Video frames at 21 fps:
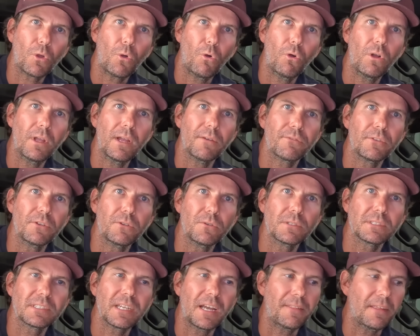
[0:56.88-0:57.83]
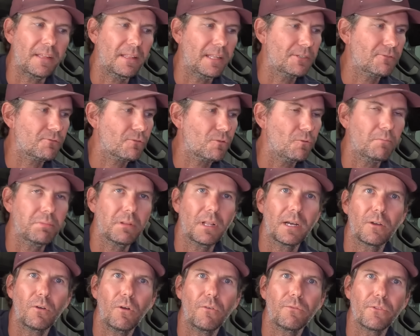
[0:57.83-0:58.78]
All you have to do is take the electrical
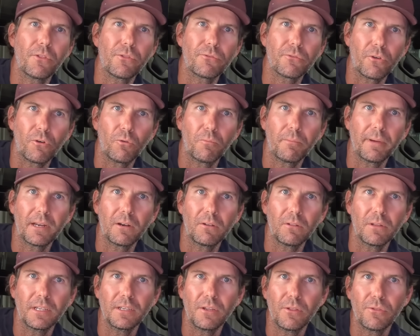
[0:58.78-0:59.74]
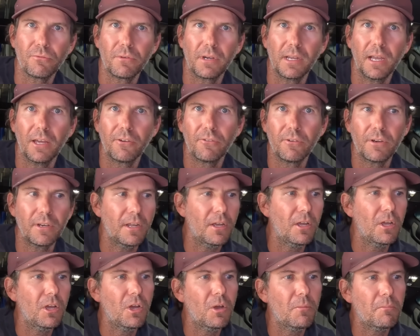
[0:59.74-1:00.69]
plug off the throttle pedal in your 300,
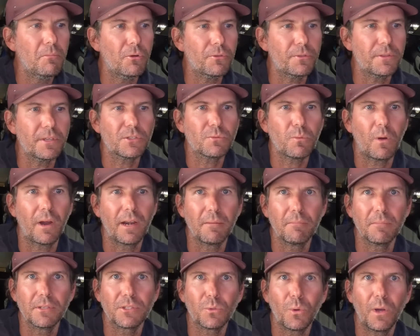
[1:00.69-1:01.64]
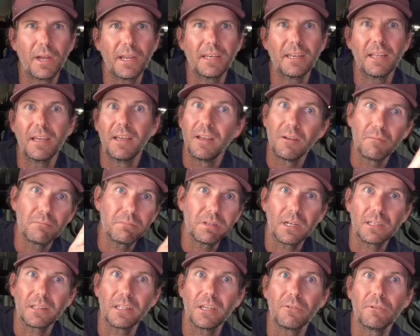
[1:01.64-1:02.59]
put this one in between,
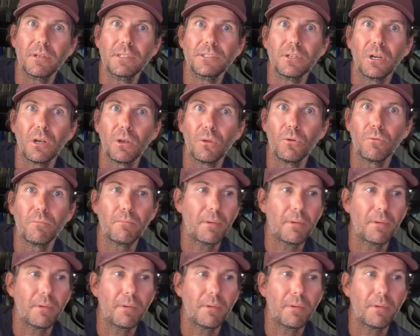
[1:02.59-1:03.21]
plug the original loom